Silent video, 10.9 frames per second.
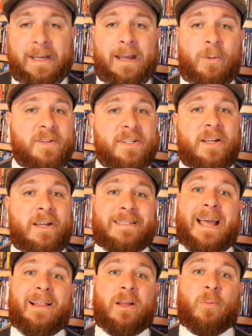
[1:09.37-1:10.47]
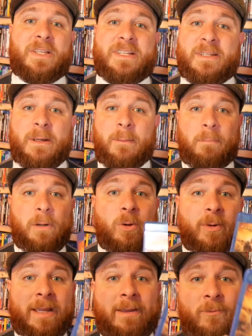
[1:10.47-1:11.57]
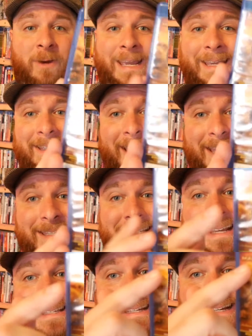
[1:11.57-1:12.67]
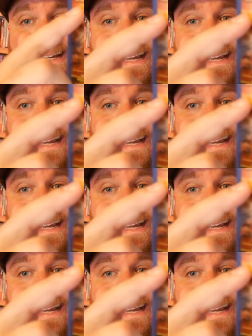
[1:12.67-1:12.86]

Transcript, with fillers: I want to tell you exactly what this blue-gray case says